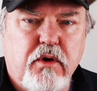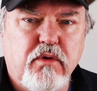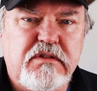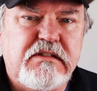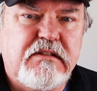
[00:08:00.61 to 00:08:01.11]

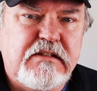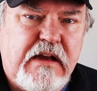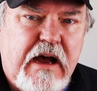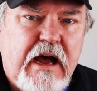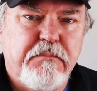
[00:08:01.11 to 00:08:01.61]
those
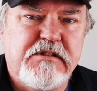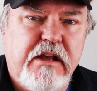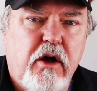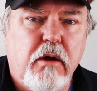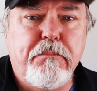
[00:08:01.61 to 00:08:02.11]
tops
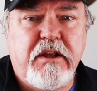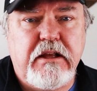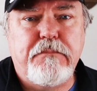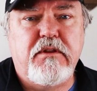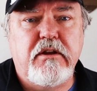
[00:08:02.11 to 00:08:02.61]
help
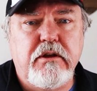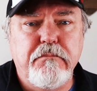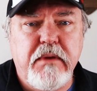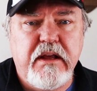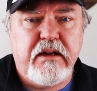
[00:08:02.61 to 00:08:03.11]
keep the
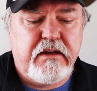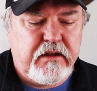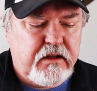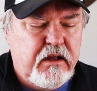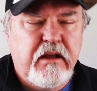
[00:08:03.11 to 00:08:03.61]

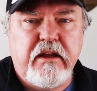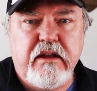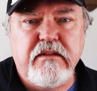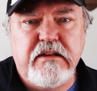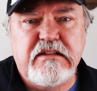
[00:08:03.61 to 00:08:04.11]
humidity
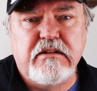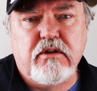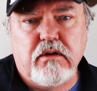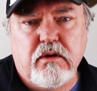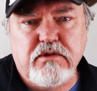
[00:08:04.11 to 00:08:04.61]
in these
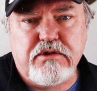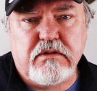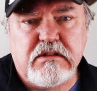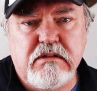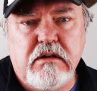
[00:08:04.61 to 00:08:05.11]

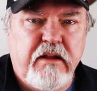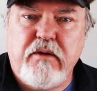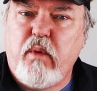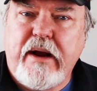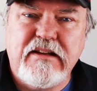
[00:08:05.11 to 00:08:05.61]
enclosures.
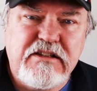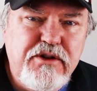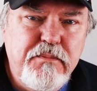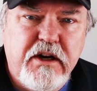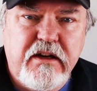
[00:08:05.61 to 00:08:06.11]
And why is
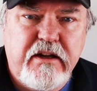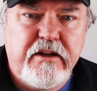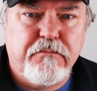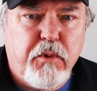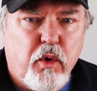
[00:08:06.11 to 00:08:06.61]

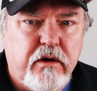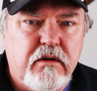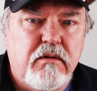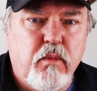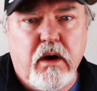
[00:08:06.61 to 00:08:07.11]
humidity
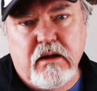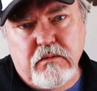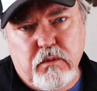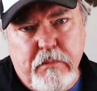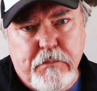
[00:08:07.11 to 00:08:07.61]
important?
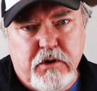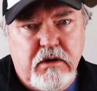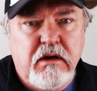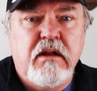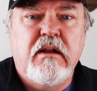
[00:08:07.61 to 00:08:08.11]
Well, remember,